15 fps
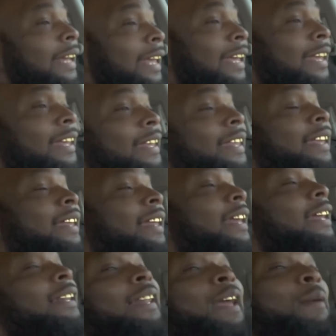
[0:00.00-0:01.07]

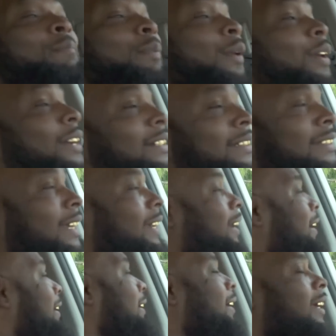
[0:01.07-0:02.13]
that boy
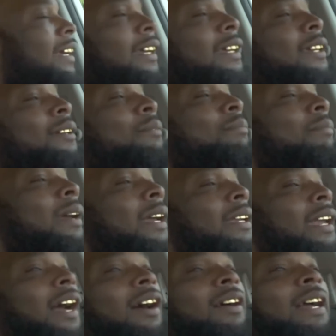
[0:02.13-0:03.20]
said,
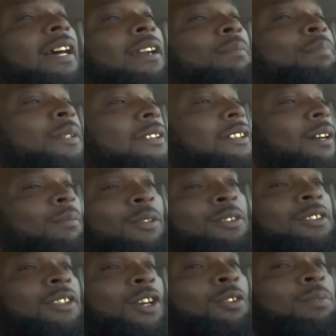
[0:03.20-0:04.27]
man, y'all gotta put some more
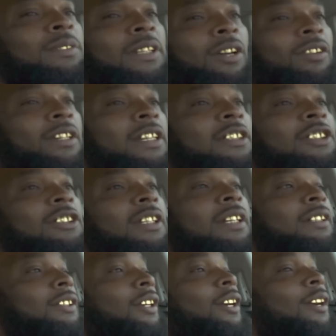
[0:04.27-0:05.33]
scoops on this
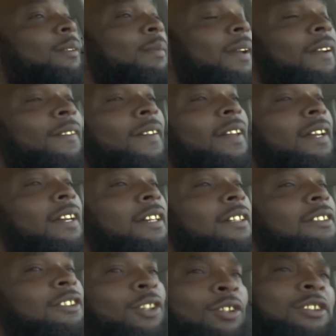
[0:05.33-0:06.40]
shit, you hear me?
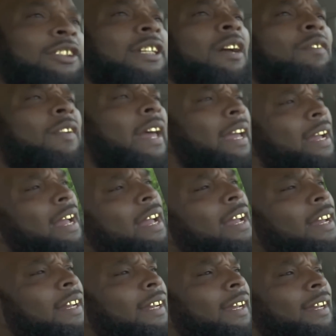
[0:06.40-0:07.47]
So Jeff like,
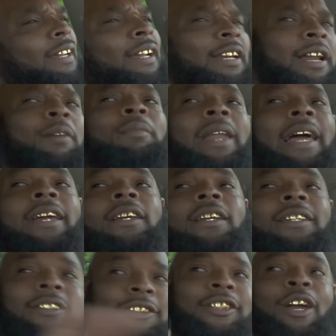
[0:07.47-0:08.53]
huh? And I'm like,
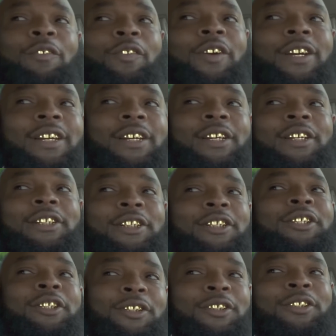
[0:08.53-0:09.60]
Jeffrey,
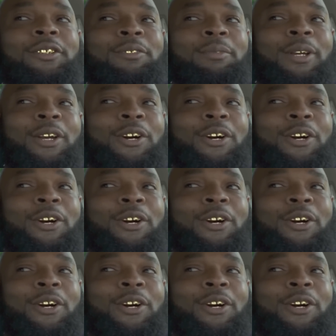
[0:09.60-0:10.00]
be